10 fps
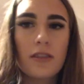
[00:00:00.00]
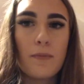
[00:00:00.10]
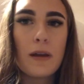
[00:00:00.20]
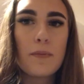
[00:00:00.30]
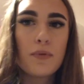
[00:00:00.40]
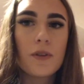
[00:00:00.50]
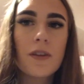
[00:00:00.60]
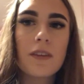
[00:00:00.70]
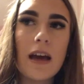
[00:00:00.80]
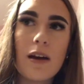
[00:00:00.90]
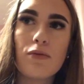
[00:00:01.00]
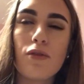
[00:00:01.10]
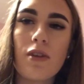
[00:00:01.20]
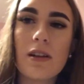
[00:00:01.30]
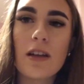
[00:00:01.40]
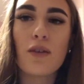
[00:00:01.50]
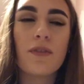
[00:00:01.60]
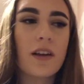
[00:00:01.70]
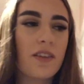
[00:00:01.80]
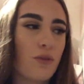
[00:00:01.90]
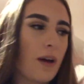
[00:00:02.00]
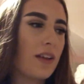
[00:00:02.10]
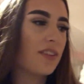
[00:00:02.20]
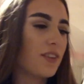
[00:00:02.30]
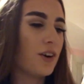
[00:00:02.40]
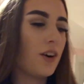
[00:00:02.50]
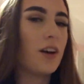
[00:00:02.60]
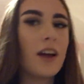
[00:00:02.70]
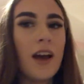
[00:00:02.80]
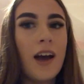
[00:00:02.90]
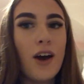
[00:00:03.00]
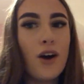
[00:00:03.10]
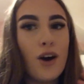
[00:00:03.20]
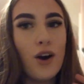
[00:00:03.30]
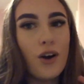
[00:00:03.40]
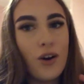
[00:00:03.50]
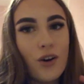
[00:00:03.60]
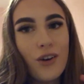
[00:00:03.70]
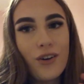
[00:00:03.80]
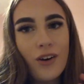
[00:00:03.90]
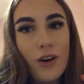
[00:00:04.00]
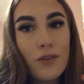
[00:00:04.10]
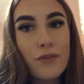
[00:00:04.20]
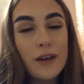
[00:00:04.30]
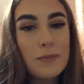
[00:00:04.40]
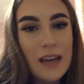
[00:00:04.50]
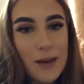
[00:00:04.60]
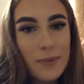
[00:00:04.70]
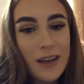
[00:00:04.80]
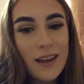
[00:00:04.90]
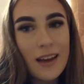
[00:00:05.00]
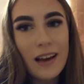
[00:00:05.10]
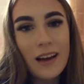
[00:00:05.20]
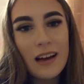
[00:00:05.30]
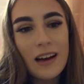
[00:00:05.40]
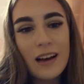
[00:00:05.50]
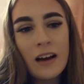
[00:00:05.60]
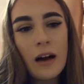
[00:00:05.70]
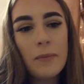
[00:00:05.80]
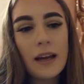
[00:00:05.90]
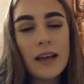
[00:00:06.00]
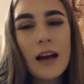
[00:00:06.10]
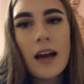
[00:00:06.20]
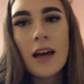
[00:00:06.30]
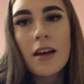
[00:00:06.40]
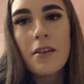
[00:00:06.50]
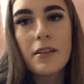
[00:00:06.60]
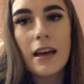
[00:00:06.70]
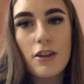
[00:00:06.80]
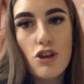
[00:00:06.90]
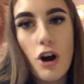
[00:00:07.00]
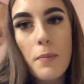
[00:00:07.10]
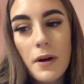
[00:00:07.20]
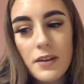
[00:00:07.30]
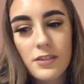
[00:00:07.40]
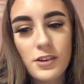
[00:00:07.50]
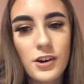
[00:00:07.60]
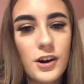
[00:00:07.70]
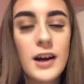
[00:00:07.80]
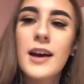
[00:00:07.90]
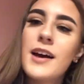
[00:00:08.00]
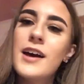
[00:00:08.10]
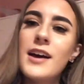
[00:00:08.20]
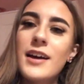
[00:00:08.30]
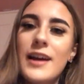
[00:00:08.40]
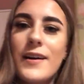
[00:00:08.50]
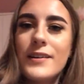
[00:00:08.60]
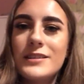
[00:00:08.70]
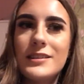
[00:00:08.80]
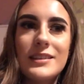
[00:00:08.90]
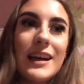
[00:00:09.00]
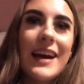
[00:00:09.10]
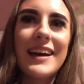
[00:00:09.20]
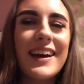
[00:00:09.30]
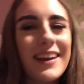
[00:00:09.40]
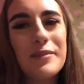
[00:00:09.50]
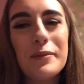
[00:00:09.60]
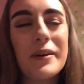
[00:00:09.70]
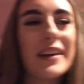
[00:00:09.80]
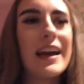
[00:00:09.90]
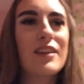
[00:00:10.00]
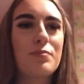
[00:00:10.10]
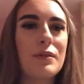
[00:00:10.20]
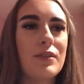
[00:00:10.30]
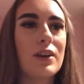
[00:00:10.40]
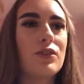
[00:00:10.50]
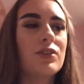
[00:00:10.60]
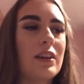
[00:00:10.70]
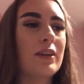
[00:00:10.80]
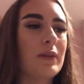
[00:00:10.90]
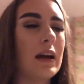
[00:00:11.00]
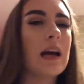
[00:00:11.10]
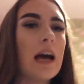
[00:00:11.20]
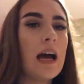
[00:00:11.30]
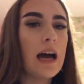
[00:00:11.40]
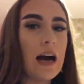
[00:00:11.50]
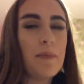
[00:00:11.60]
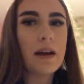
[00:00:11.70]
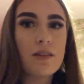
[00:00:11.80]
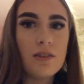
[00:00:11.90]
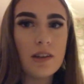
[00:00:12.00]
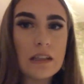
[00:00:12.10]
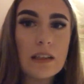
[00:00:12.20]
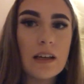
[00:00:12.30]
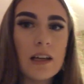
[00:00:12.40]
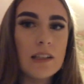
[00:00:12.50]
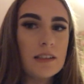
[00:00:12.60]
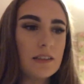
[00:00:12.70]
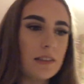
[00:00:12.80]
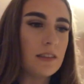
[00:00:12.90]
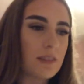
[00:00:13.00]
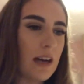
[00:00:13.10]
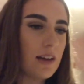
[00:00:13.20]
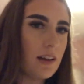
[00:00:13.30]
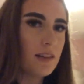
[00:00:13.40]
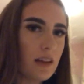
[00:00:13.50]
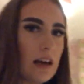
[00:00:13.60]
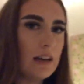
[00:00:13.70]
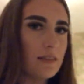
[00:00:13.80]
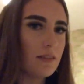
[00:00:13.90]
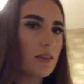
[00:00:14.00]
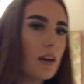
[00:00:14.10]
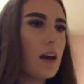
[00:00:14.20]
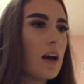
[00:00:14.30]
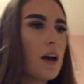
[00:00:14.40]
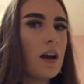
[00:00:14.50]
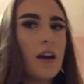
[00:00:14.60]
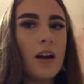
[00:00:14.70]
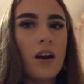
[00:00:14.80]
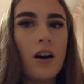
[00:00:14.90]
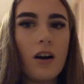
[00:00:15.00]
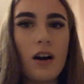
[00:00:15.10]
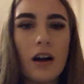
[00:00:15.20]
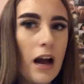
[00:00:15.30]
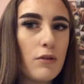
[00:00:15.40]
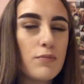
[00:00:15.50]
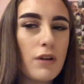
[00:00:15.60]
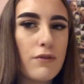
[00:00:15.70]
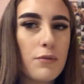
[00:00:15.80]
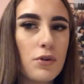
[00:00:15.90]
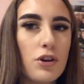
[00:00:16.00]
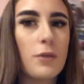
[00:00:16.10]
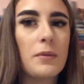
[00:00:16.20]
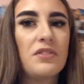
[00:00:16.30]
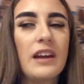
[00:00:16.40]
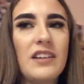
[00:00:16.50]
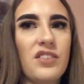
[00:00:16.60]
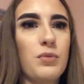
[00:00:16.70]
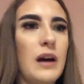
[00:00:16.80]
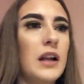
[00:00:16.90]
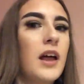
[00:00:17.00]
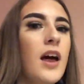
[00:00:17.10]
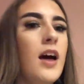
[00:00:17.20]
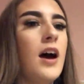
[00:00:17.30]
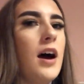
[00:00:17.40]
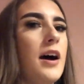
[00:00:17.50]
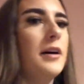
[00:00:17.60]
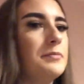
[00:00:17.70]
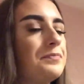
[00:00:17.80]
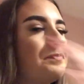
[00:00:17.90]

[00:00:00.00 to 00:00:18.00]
the people there were really lovely as well. So hopefully maybe I might get the job. So yay. But yeah, it's been really good. Anyway, I'm like really tired and oh, out of breath from going up the stairs as well. Um,